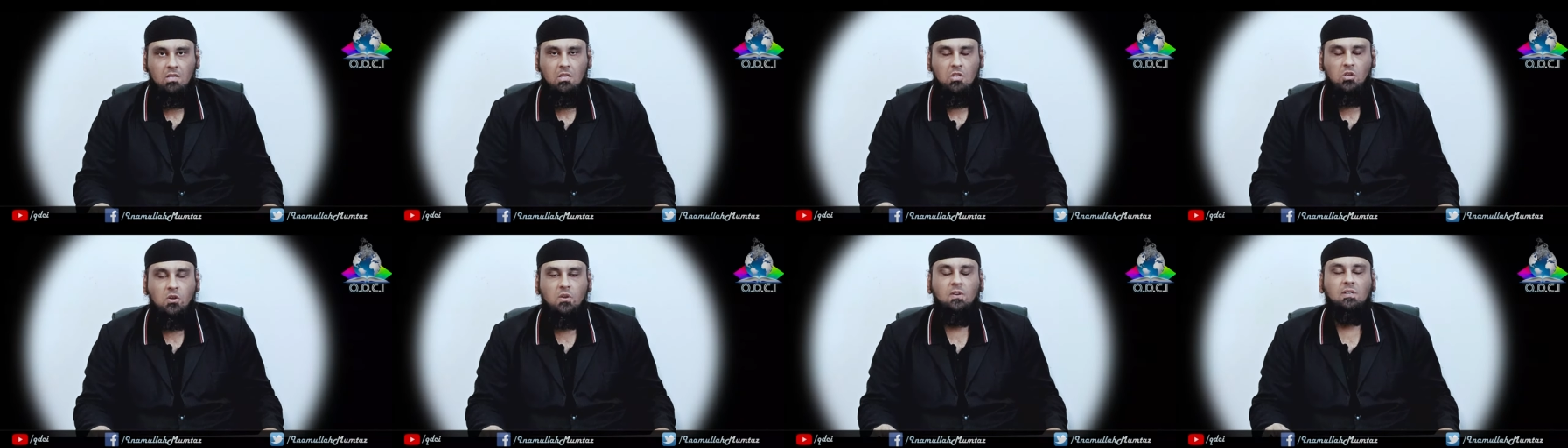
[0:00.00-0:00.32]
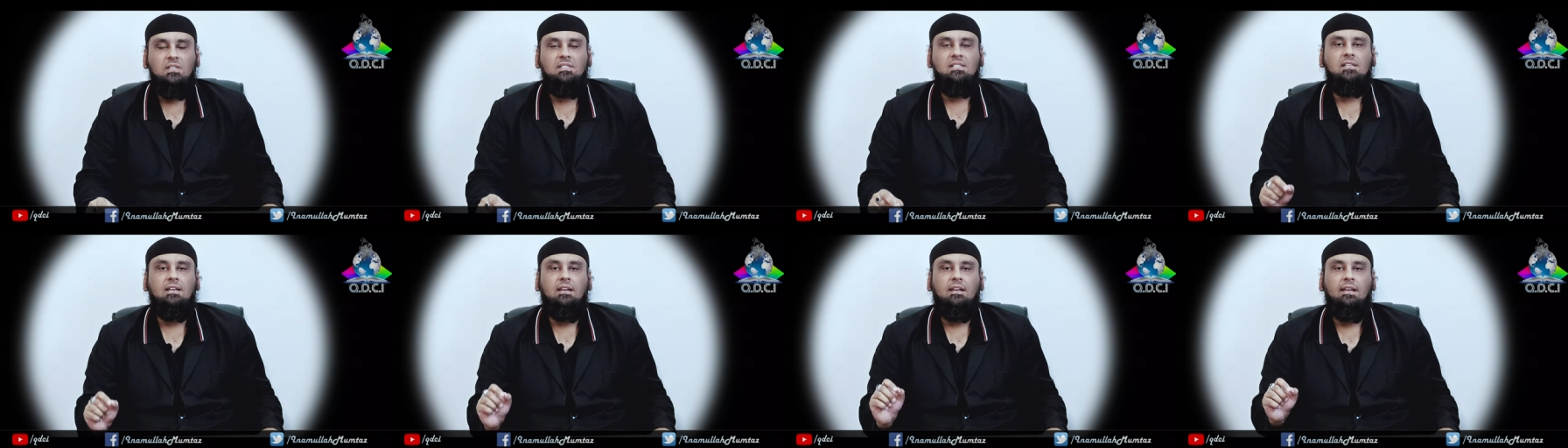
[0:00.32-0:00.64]

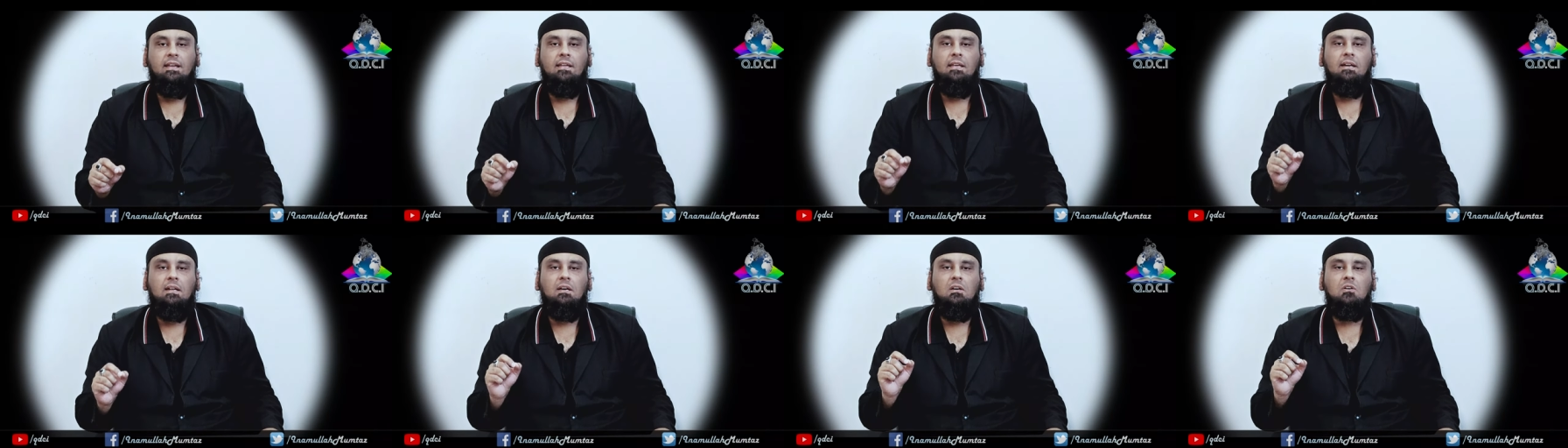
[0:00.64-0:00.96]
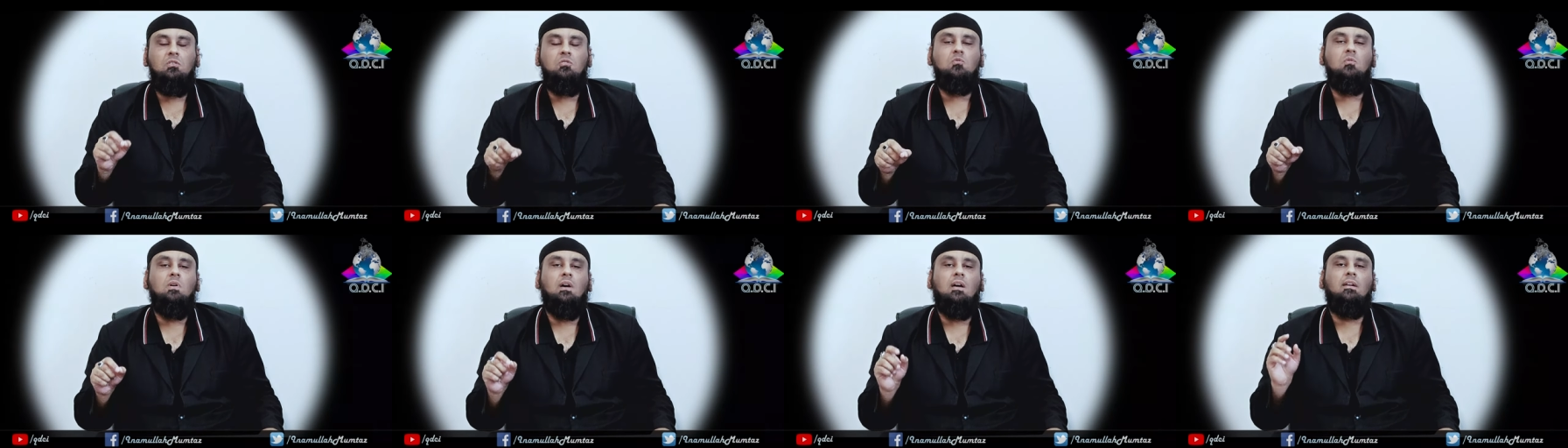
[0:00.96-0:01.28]

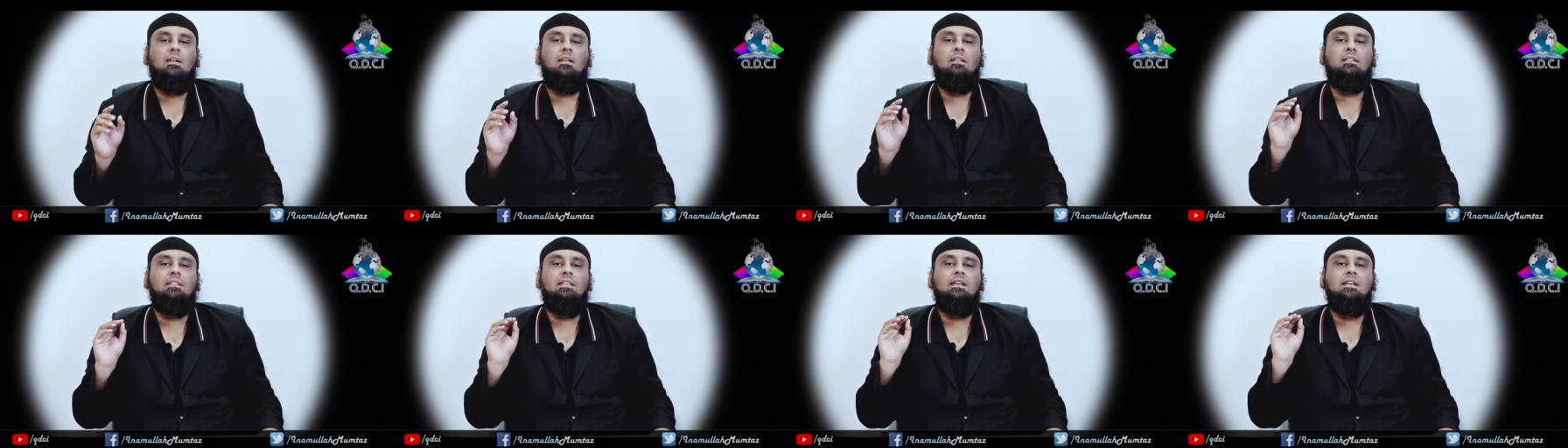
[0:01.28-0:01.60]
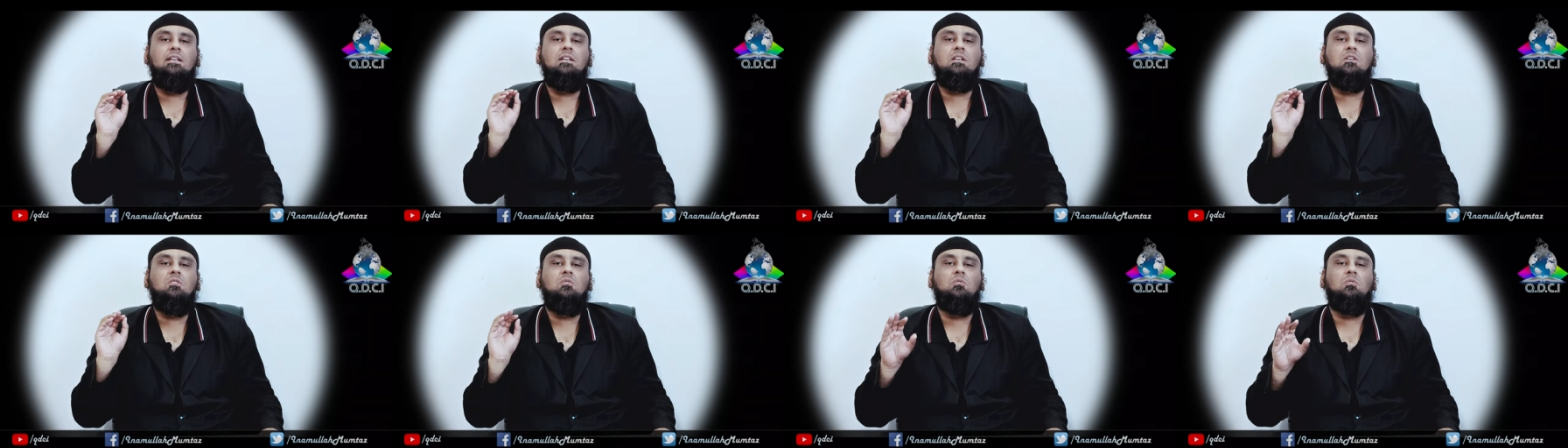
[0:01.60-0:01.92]
Liyuzahirahu ala
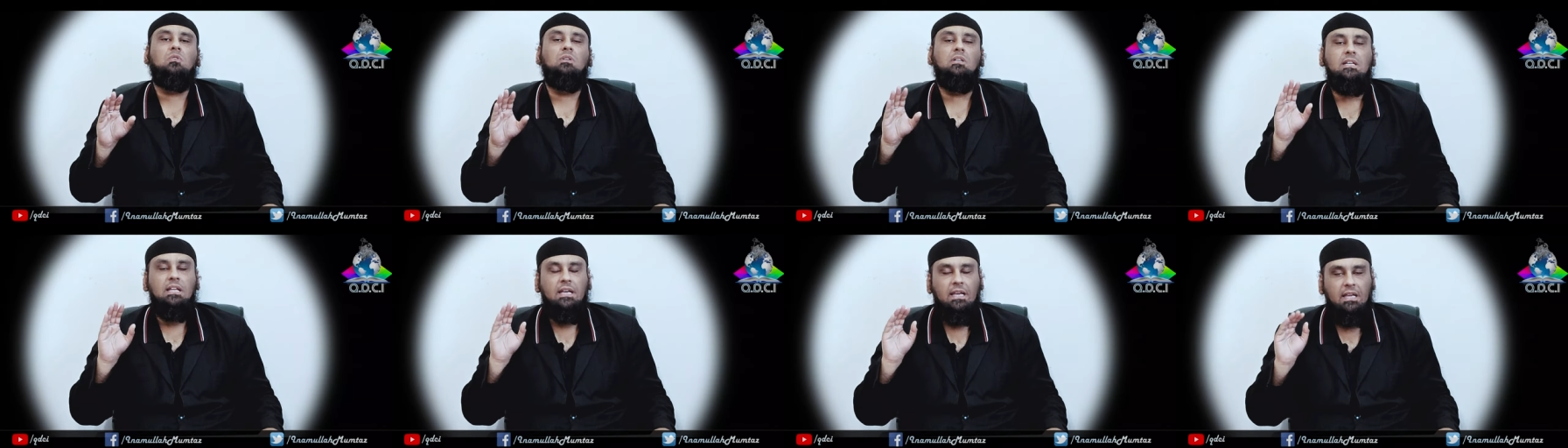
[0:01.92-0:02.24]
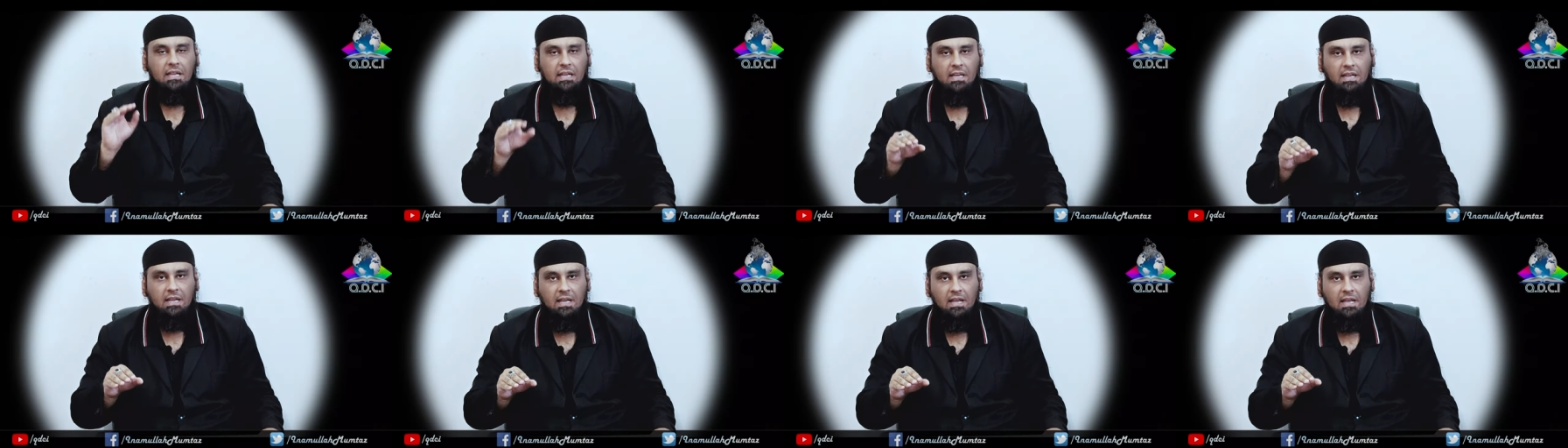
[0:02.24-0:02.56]
deen
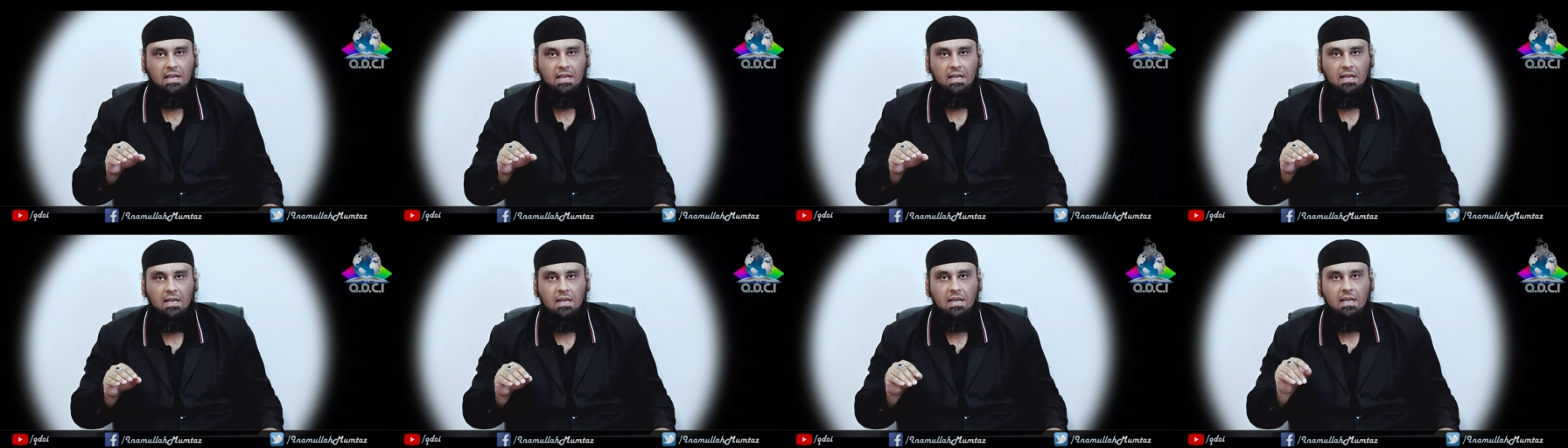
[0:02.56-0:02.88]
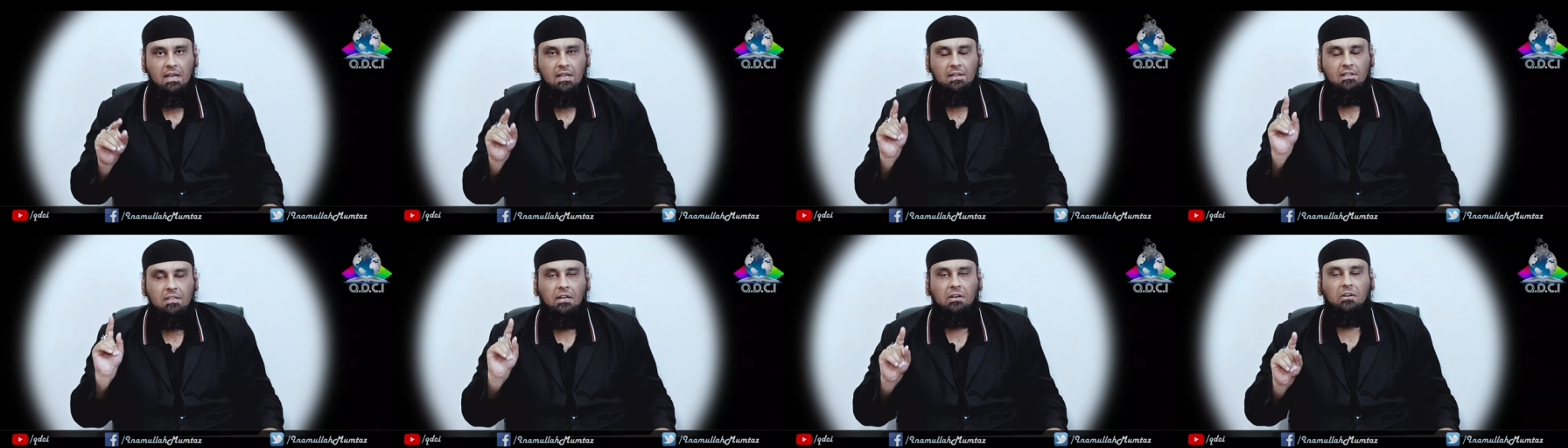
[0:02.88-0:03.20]

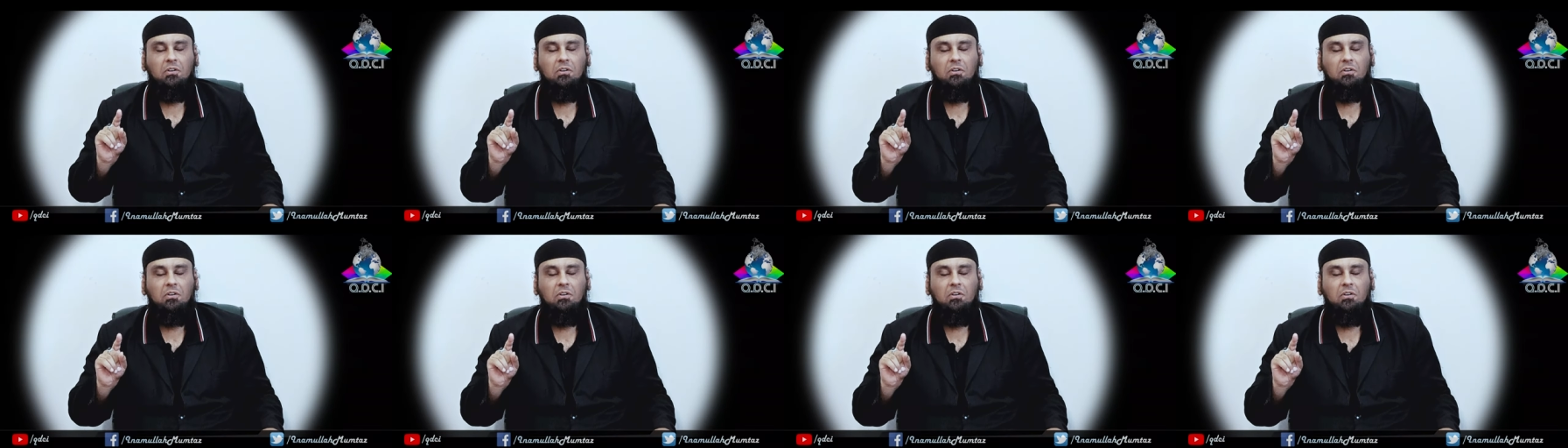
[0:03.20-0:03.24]
kullihi,